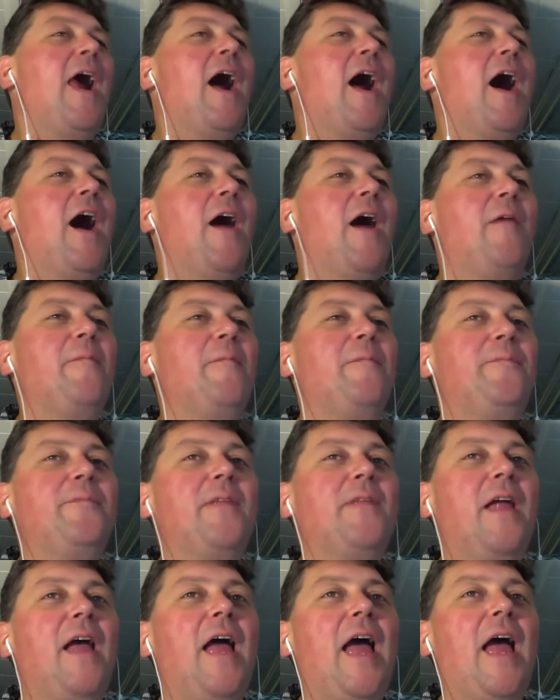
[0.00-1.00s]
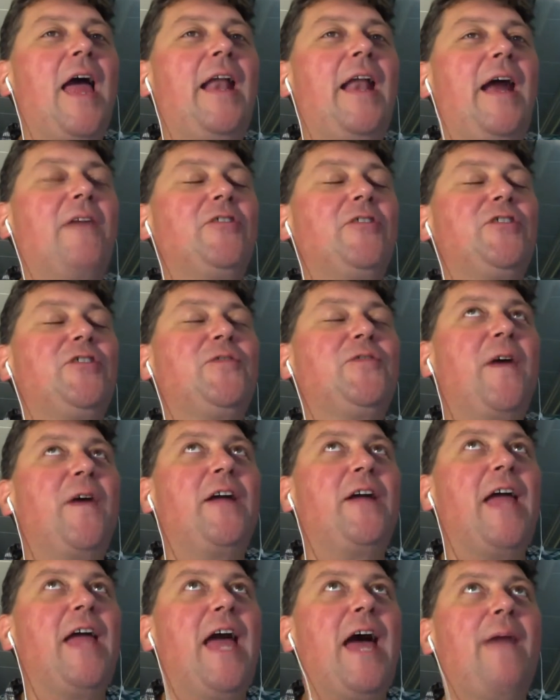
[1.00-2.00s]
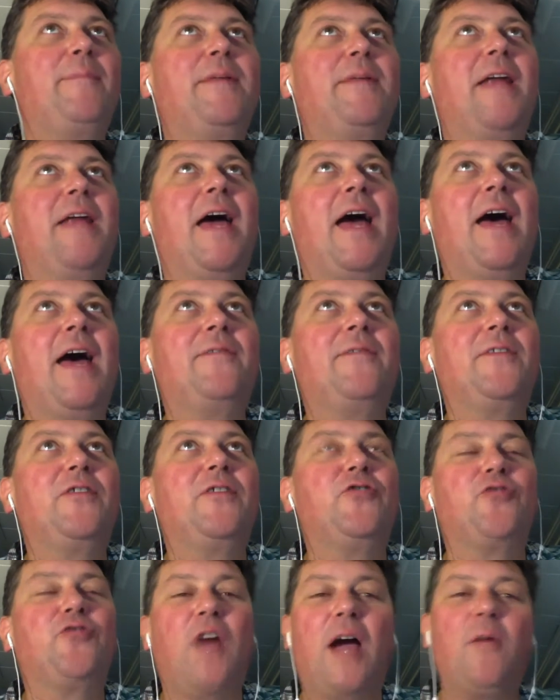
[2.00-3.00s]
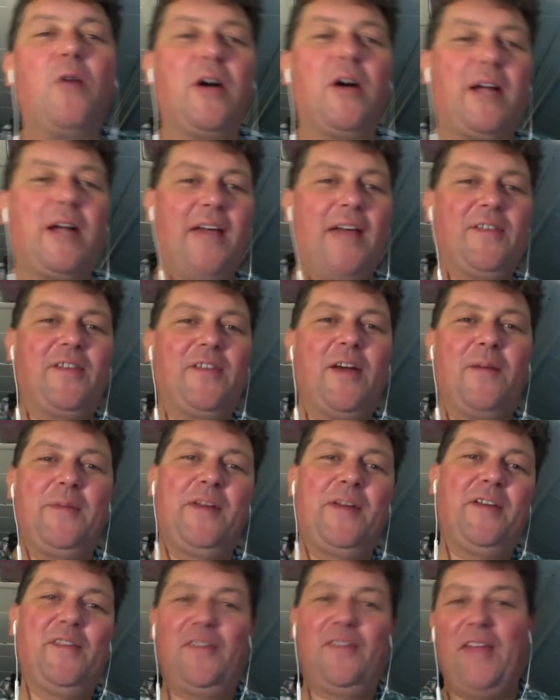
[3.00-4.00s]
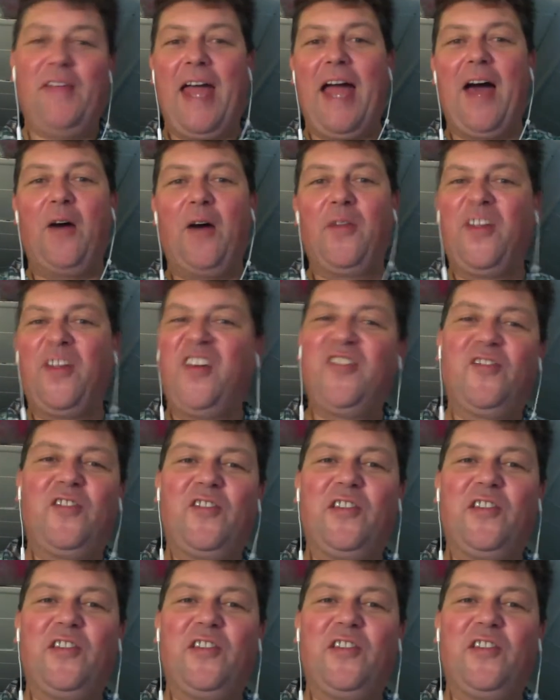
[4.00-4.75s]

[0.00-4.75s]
And I was very happy to have the drywall guys come because now there's